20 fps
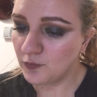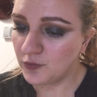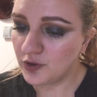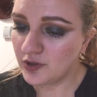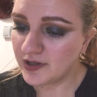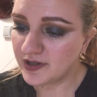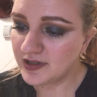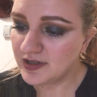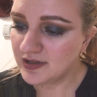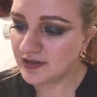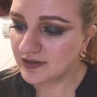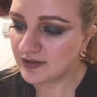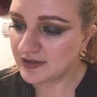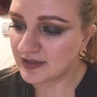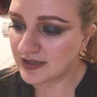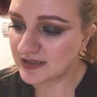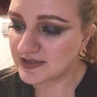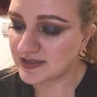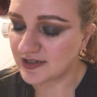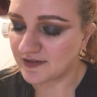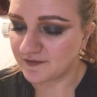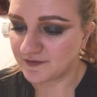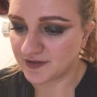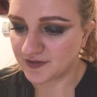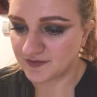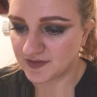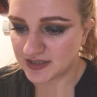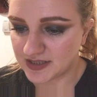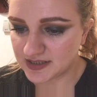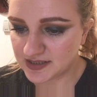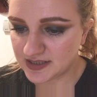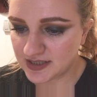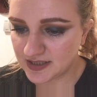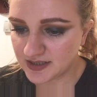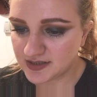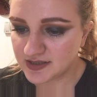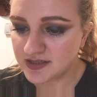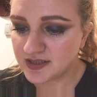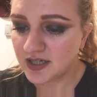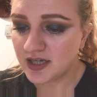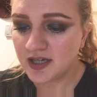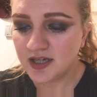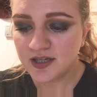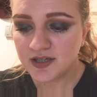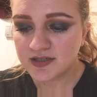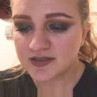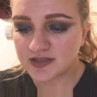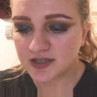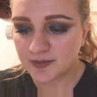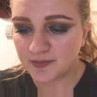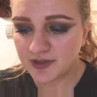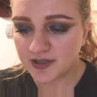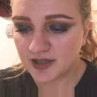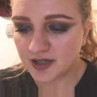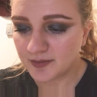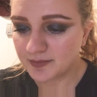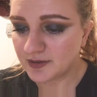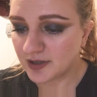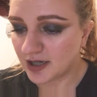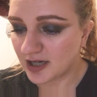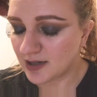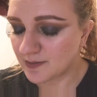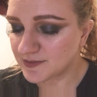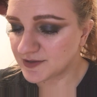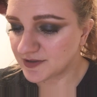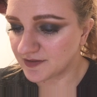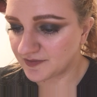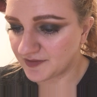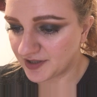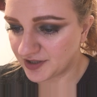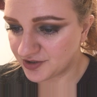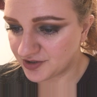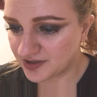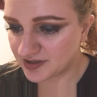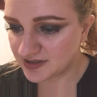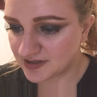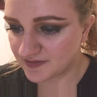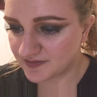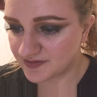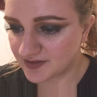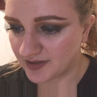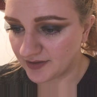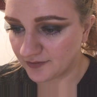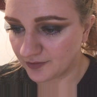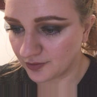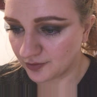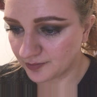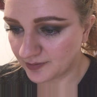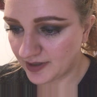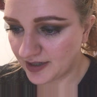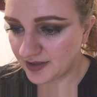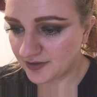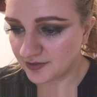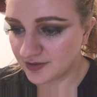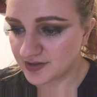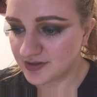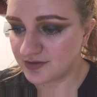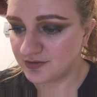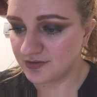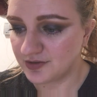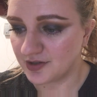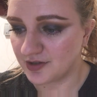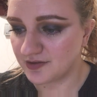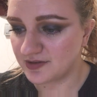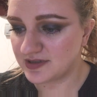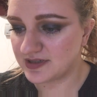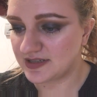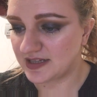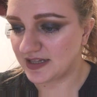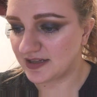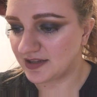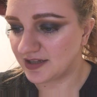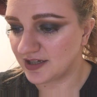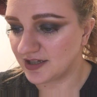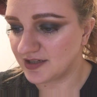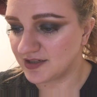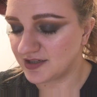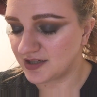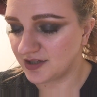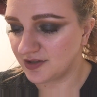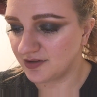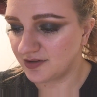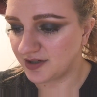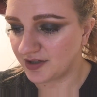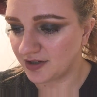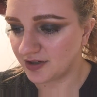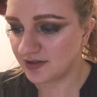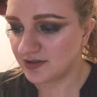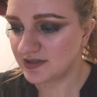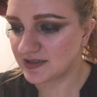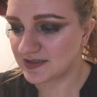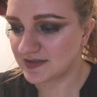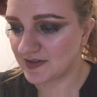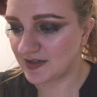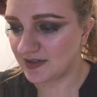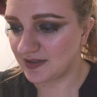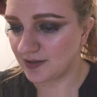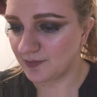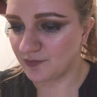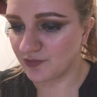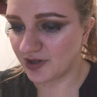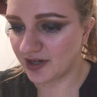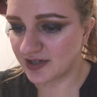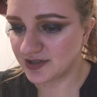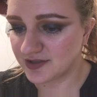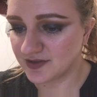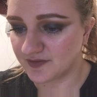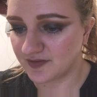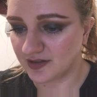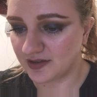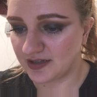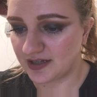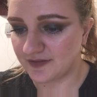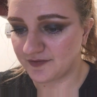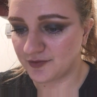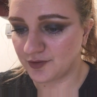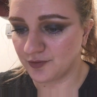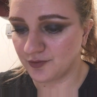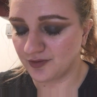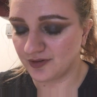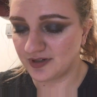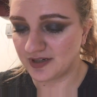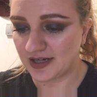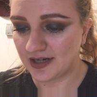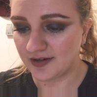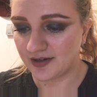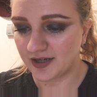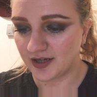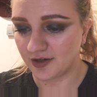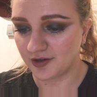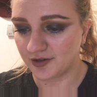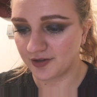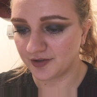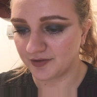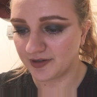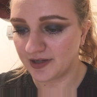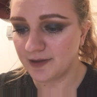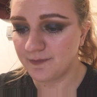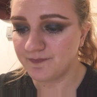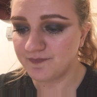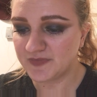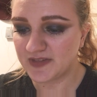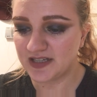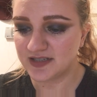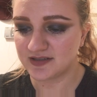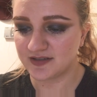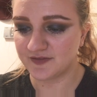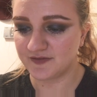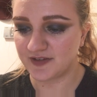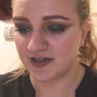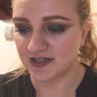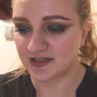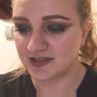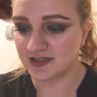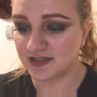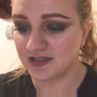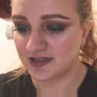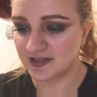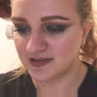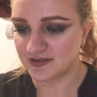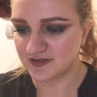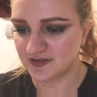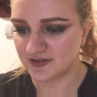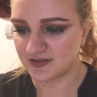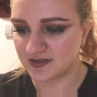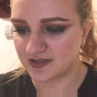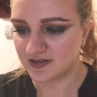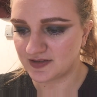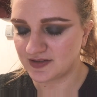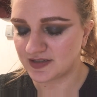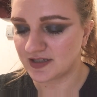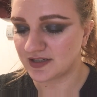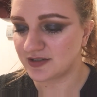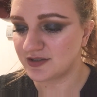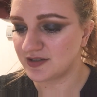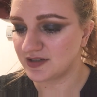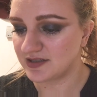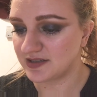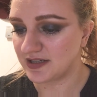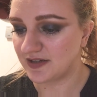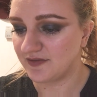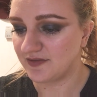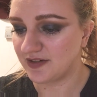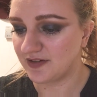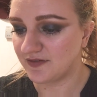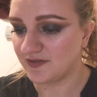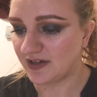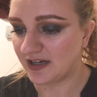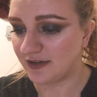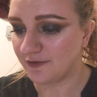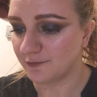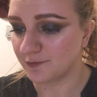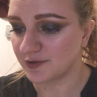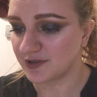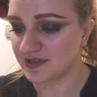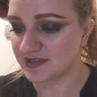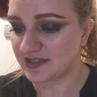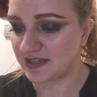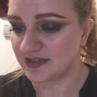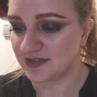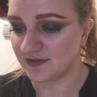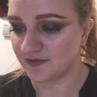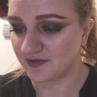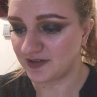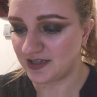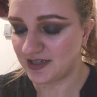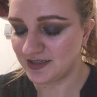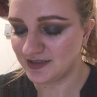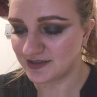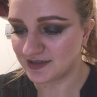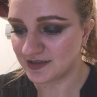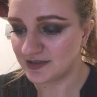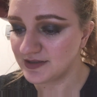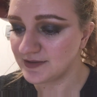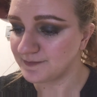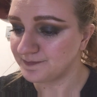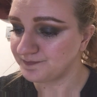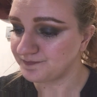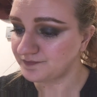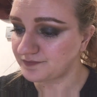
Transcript: Wood, 1956, summing up the observations of several writers, notes that the anterior descending branch of the left coronary artery is affected in 66 to 75% of cases,